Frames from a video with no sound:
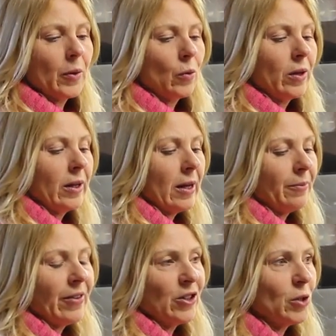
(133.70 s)
all the um,
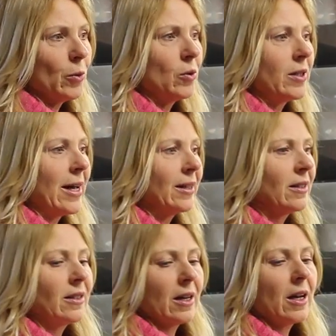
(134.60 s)
vegetables and
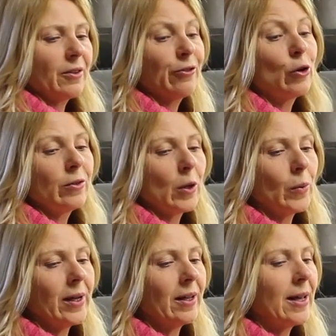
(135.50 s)
fruit that
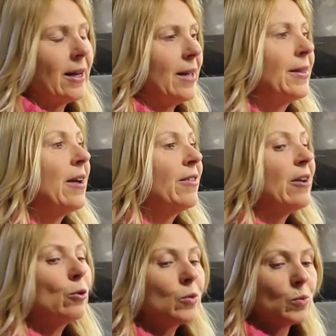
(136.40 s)
we get in. They're,
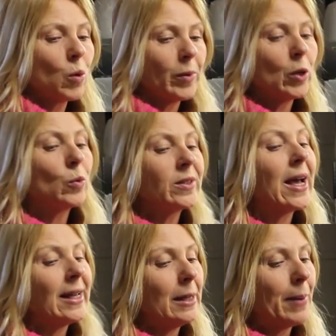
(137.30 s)
they're, all what we call
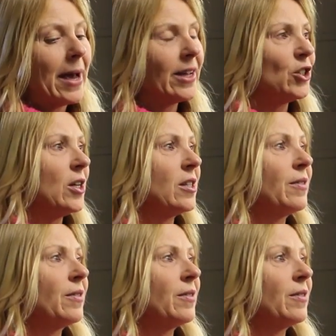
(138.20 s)
daily packages